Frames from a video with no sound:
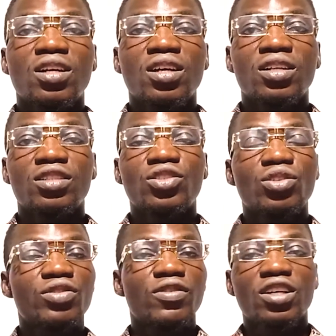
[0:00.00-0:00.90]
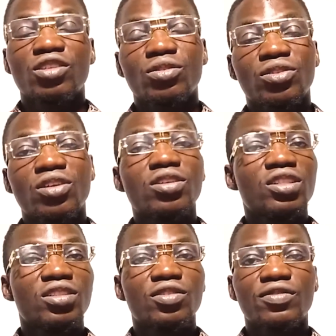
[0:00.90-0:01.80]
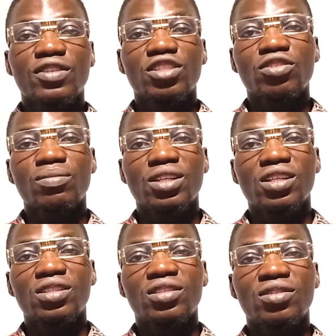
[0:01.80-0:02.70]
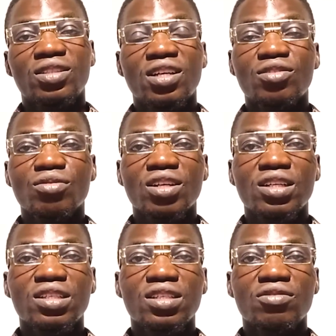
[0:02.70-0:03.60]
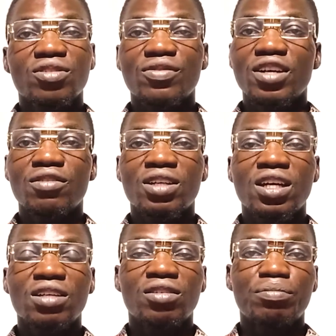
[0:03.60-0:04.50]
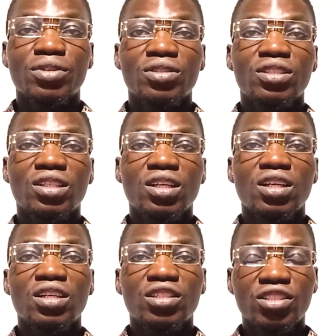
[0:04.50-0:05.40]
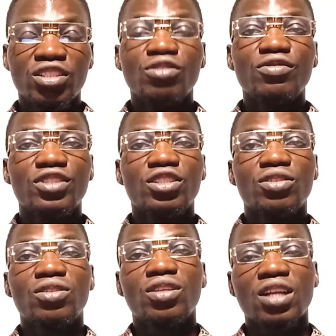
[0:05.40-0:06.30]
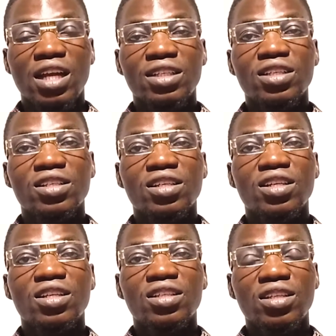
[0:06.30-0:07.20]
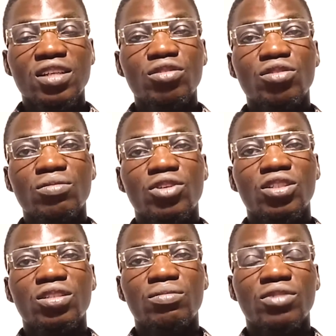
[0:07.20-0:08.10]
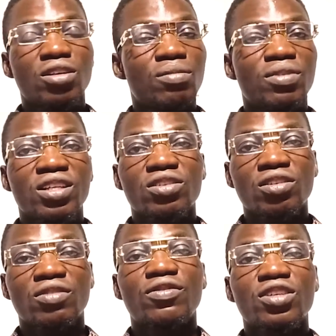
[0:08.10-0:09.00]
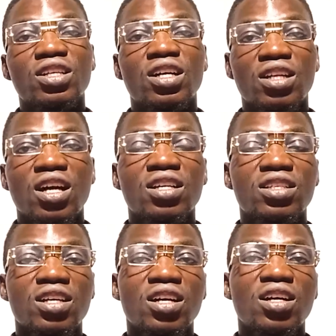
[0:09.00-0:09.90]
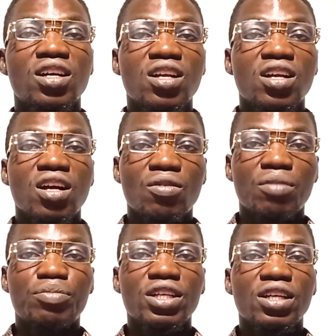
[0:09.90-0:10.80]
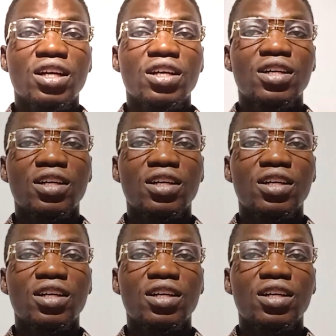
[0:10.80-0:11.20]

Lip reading: And don't forget to turn on the notification bell in order to get notified when I upload new video like this. Thank you so much. May God bless all of us and answer our prayer.